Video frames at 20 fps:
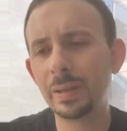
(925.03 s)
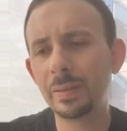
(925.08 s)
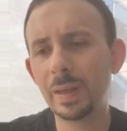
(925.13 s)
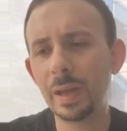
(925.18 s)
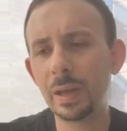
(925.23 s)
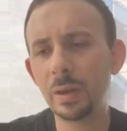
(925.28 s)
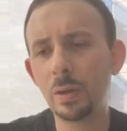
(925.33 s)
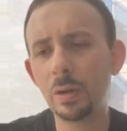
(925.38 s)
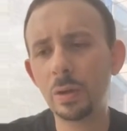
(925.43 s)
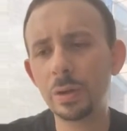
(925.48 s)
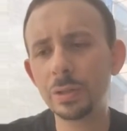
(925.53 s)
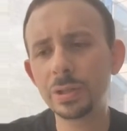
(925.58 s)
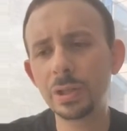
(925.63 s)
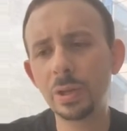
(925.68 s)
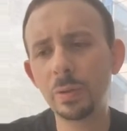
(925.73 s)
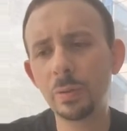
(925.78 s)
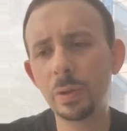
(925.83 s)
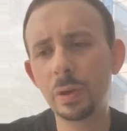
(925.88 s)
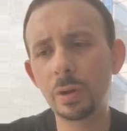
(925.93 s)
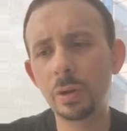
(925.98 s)
They
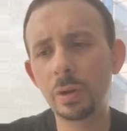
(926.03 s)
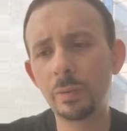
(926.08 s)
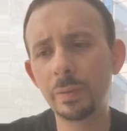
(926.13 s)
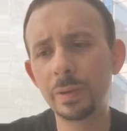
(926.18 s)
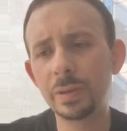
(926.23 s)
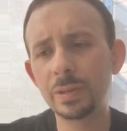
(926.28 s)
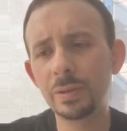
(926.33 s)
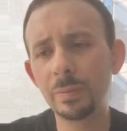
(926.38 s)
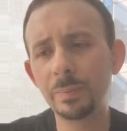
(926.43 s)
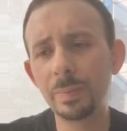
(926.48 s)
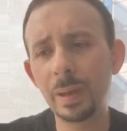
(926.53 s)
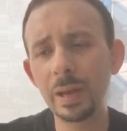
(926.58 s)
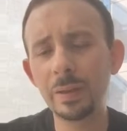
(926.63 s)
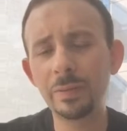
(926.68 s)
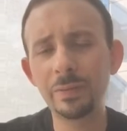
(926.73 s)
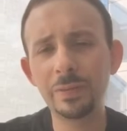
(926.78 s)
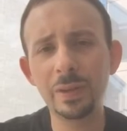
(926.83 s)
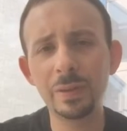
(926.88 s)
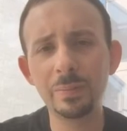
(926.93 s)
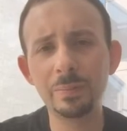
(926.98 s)
also are going to
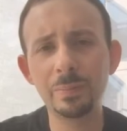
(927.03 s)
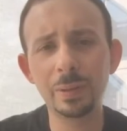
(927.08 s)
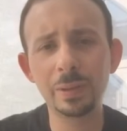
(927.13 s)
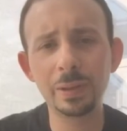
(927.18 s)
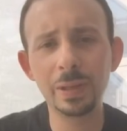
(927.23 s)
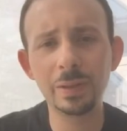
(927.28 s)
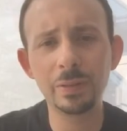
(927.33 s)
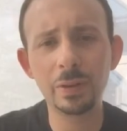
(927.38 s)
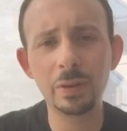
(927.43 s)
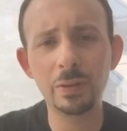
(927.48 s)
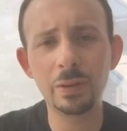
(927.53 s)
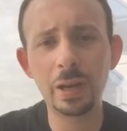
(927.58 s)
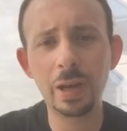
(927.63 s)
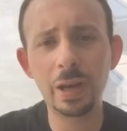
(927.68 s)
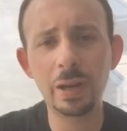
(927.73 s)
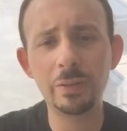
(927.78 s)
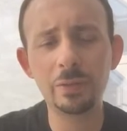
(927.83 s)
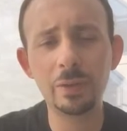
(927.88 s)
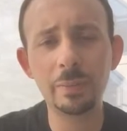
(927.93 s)
benefit, believe it or not,